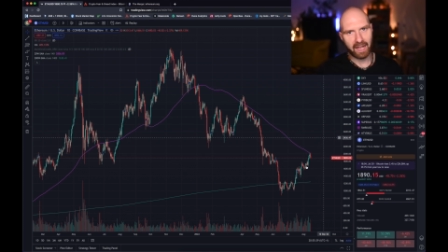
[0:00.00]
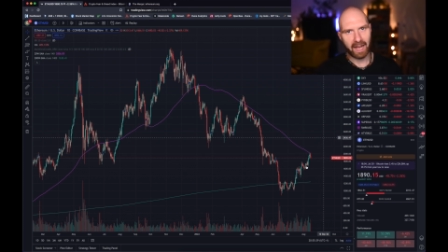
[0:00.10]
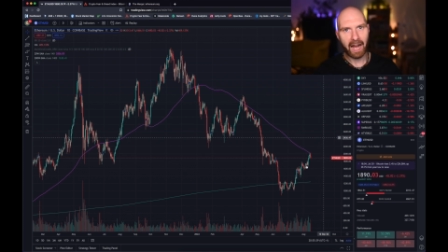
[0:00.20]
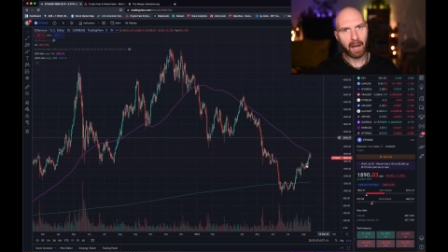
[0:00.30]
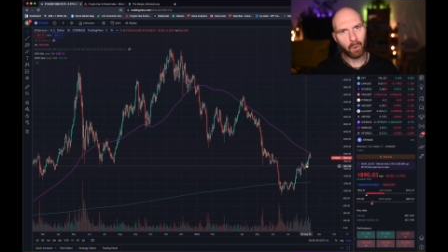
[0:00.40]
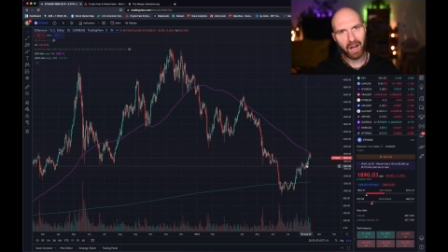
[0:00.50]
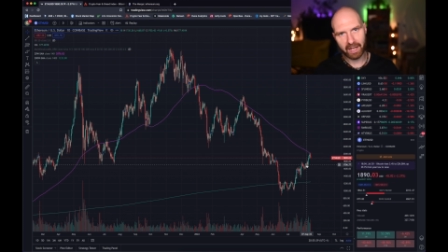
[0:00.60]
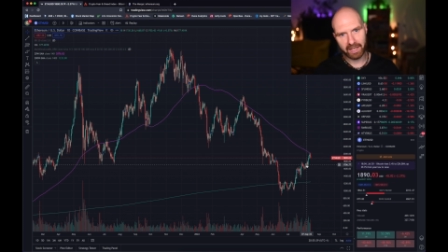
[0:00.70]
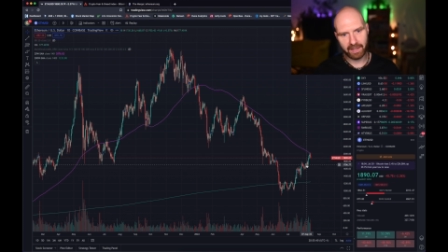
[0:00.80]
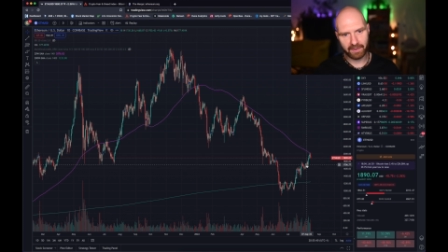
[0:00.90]
how
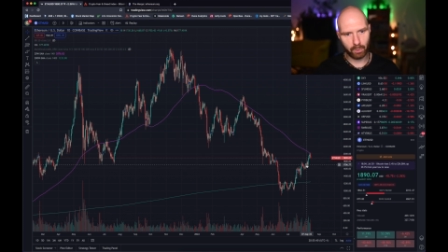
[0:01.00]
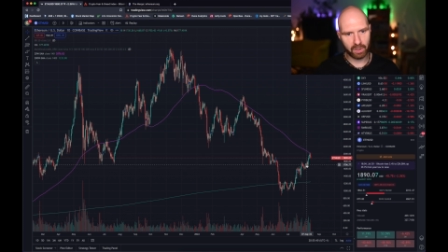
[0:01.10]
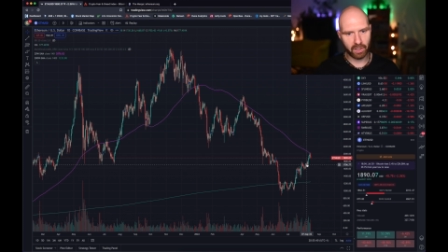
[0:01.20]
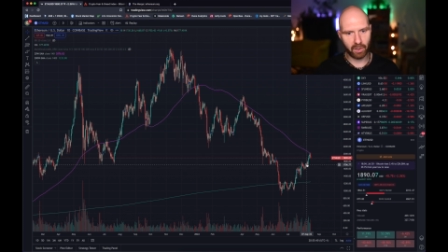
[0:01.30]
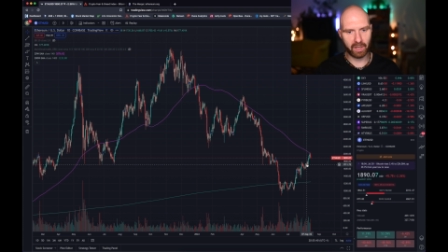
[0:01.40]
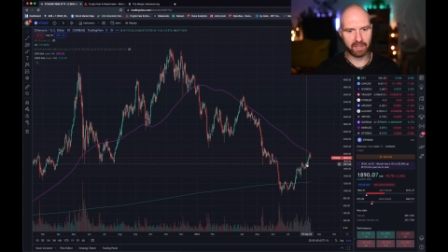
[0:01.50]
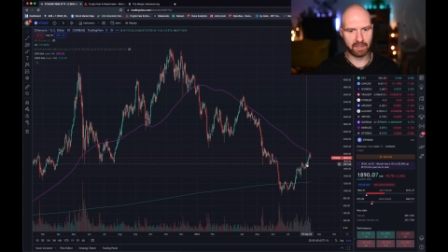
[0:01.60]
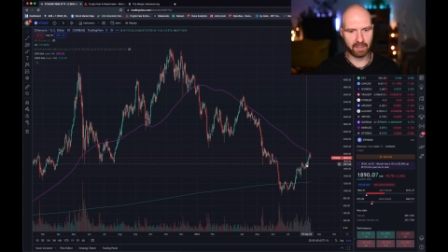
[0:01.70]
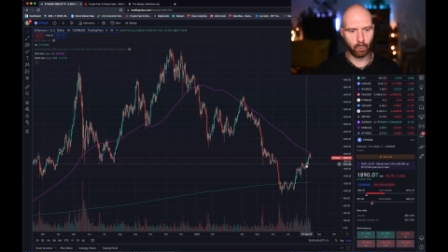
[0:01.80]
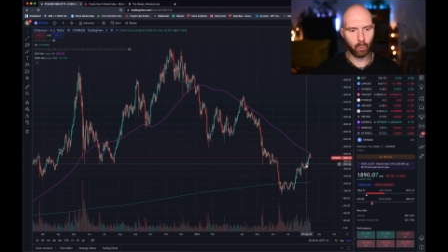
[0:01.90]
high ETH will go
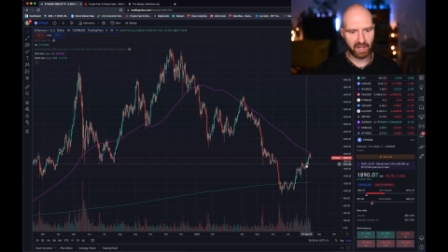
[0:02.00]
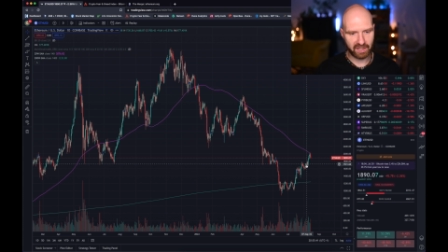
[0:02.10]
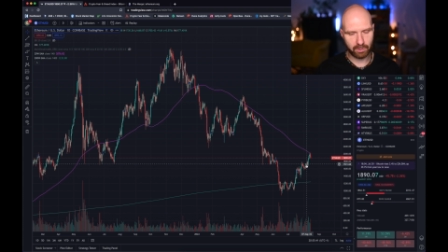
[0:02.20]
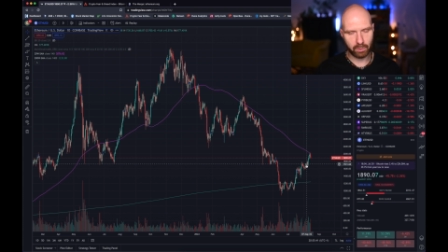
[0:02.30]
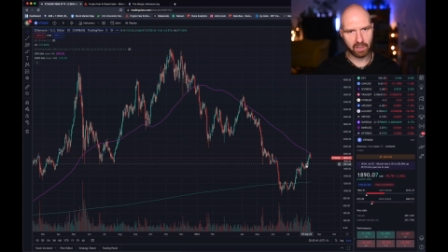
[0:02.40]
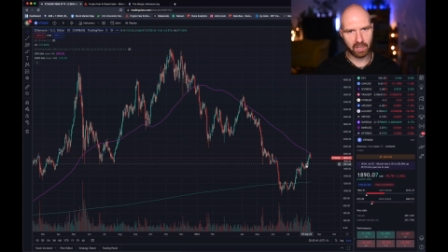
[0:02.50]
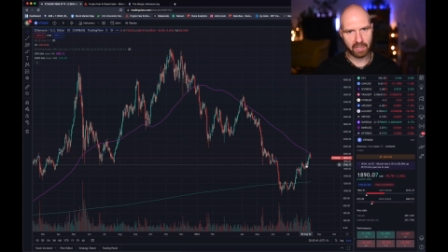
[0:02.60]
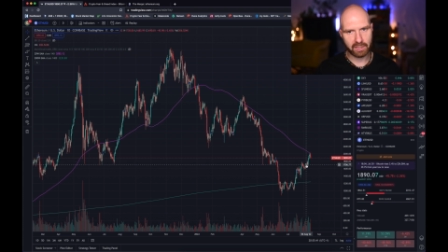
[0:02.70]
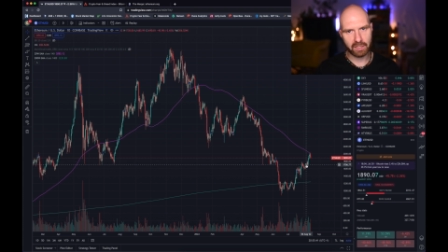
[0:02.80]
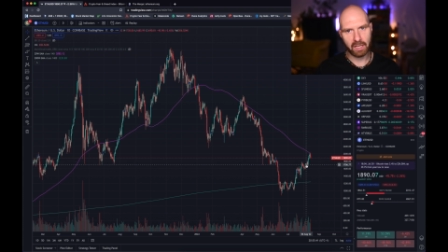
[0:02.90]
and when it will
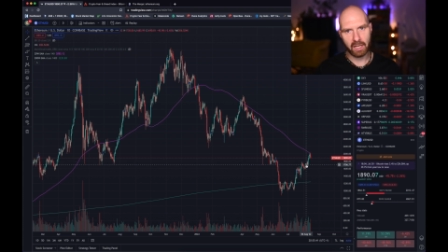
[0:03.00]
crash.